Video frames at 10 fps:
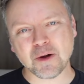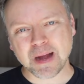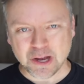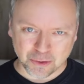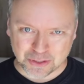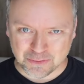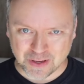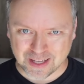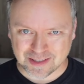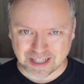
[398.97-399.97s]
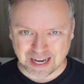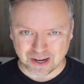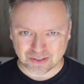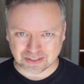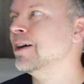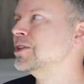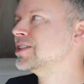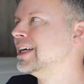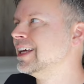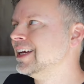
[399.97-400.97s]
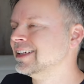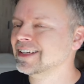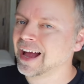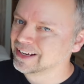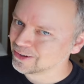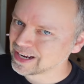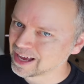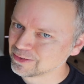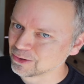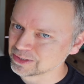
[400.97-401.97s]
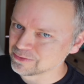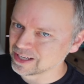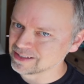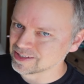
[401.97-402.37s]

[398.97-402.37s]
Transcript: out my OnlyFans account. I'm just kidding, I don't have an OnlyFans